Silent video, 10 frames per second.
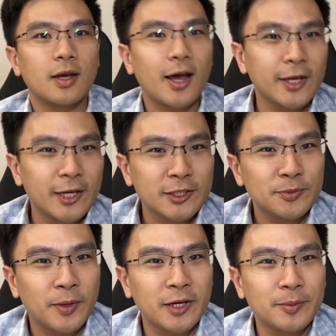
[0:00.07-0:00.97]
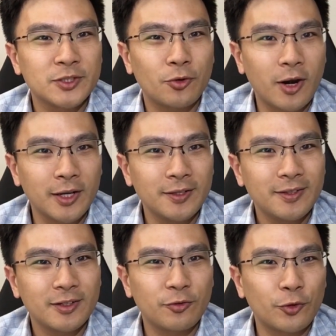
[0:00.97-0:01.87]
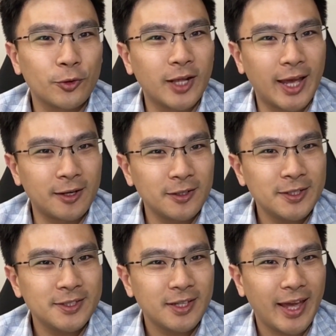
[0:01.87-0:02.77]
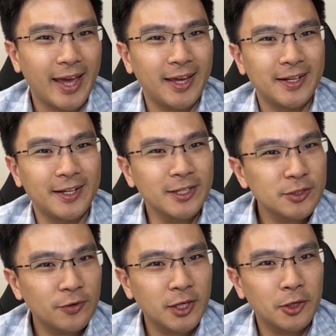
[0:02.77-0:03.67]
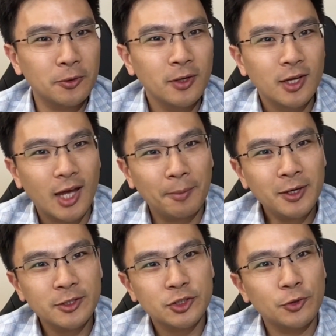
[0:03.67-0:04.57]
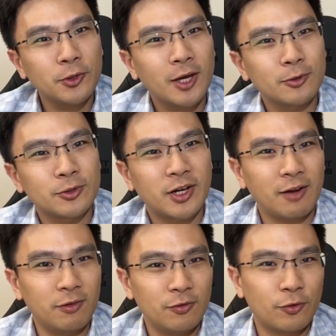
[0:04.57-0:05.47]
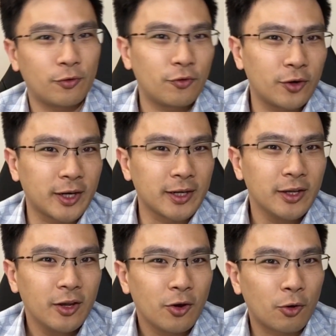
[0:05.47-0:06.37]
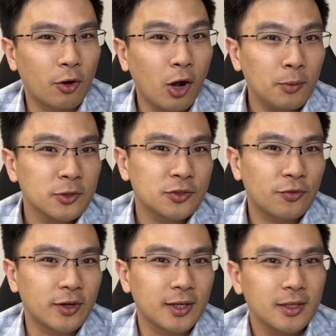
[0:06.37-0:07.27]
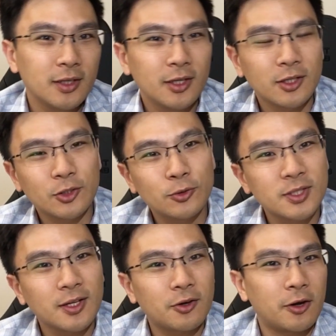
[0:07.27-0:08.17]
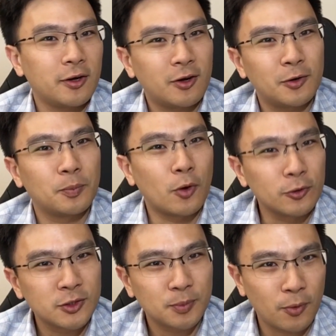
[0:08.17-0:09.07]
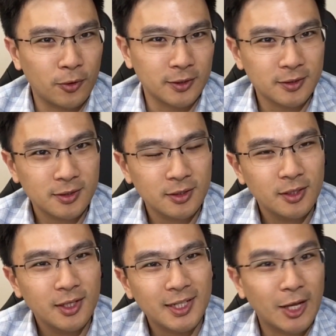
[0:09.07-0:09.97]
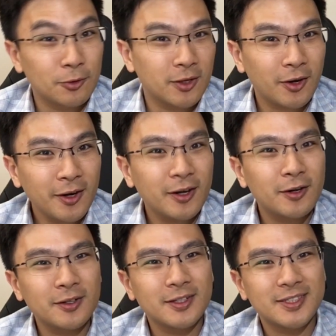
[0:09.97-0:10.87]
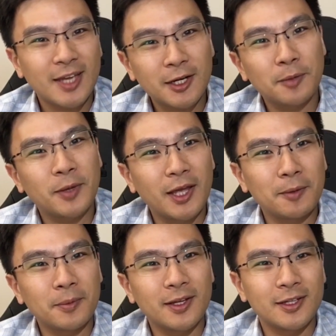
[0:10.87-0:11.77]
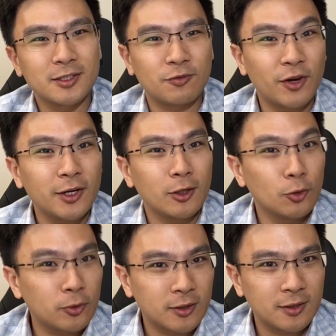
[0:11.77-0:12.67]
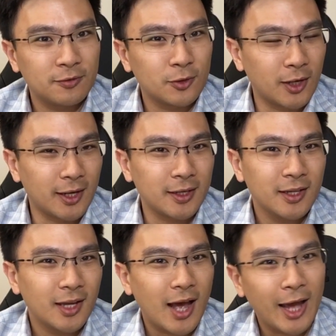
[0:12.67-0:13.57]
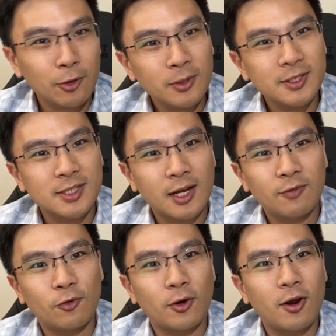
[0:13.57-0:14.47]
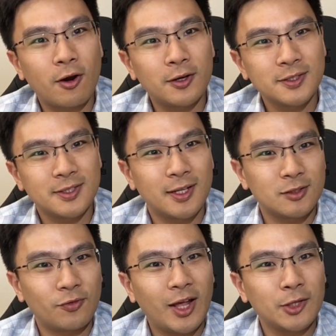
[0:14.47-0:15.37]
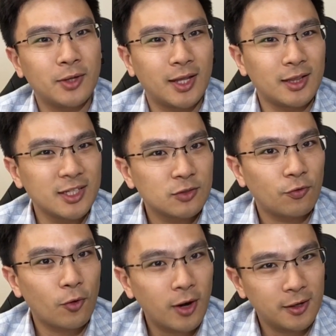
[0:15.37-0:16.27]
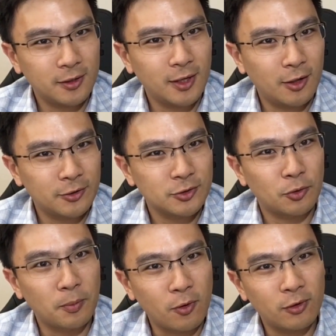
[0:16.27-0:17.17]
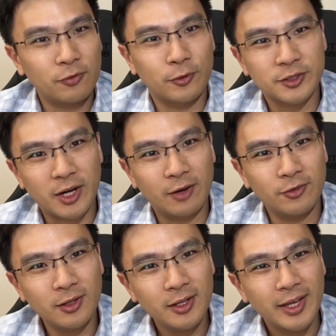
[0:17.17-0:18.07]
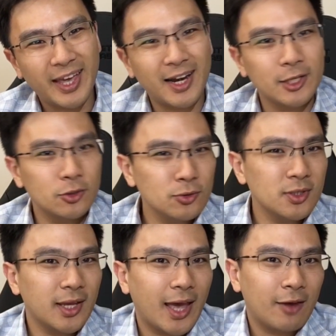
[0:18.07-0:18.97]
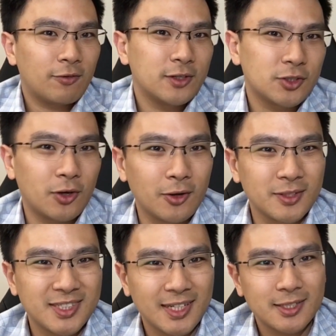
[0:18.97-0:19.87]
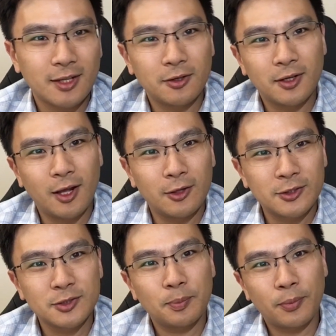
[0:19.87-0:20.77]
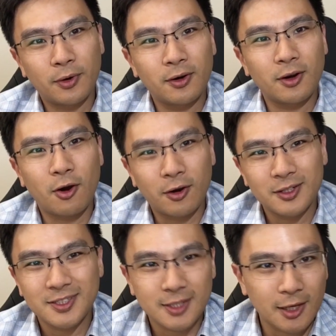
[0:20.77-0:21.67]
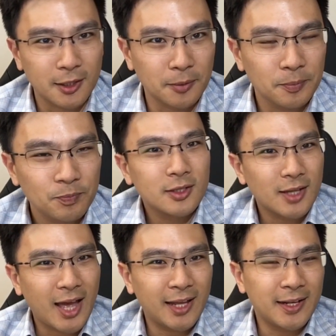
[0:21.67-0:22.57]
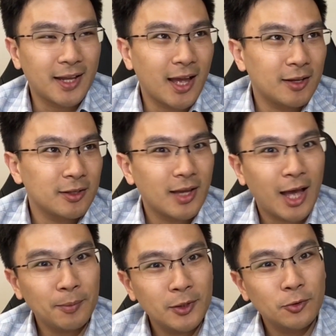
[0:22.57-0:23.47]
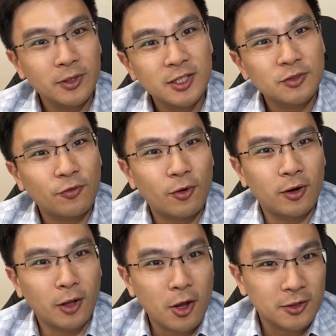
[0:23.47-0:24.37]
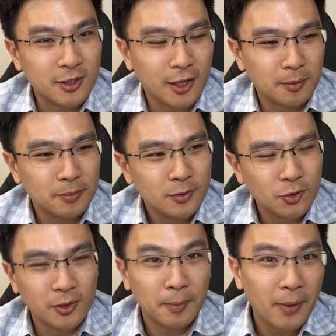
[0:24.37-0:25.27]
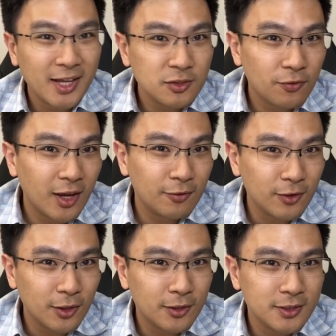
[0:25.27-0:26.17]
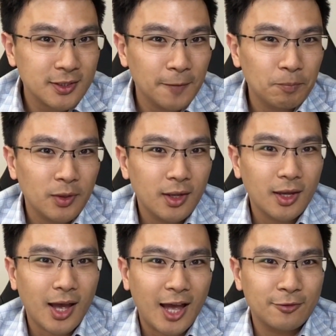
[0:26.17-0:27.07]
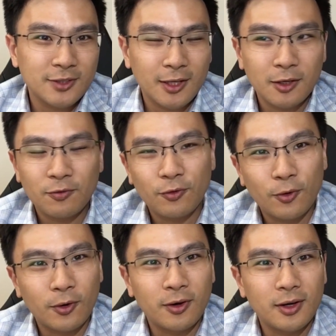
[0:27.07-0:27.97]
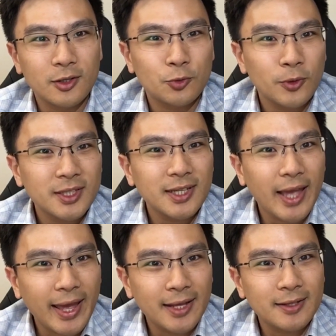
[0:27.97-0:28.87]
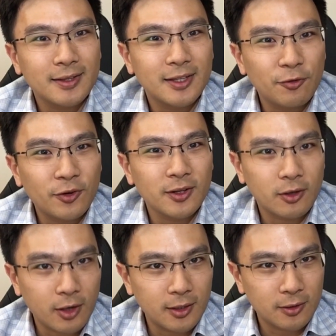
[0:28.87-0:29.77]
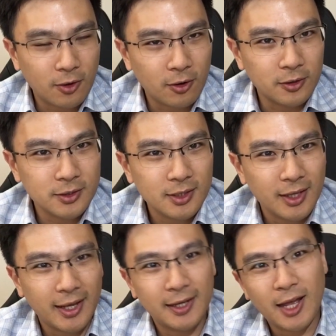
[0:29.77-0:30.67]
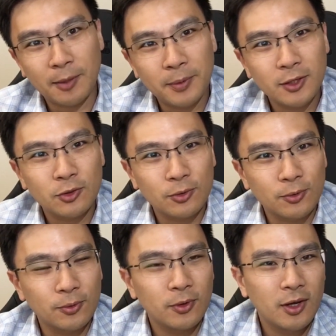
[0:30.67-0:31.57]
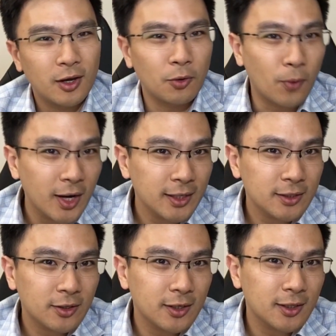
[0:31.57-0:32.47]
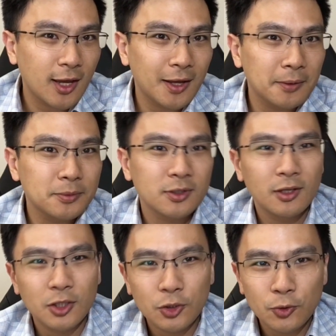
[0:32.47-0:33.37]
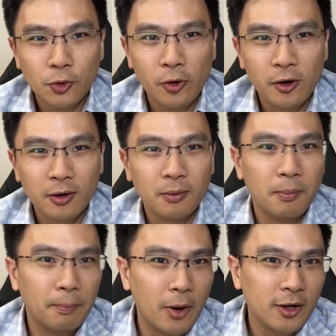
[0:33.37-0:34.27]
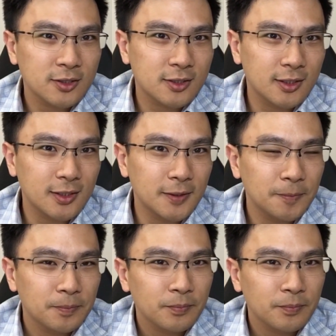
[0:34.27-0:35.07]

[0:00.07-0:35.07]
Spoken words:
Hi guys, my name is Ryan, the Frugal Analyst, and in this video, I'm going to show you how to travel for free or almost free using credit card bonus points. Now, the credit card sign-up game is very lucrative today. I only sign up for cards that's valued at least $400 or more for travel, and I usually average around $600 per card sign-up. And I've been doing this for a long time. So in the past 5 years, I've signed up for 28 different credit cards, and I've been to Hawaii 3 times, New York, Boston,